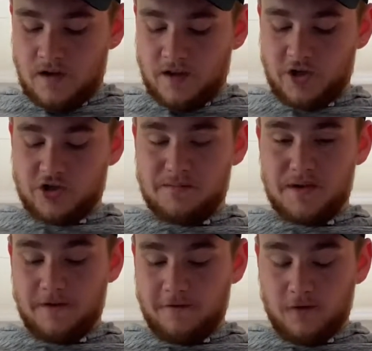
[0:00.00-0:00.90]
there should be
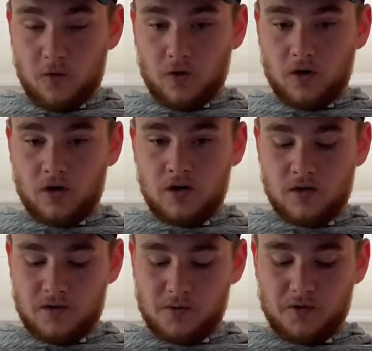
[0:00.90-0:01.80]
4
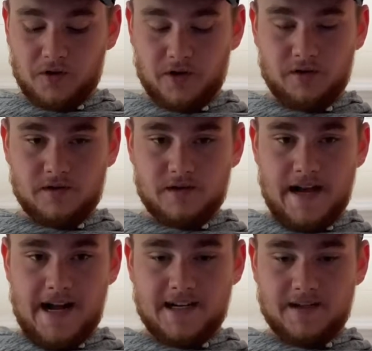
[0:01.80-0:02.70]
quarter notes
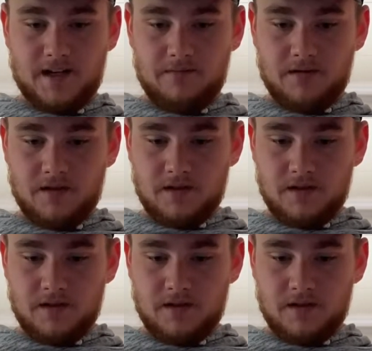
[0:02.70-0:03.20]
added up.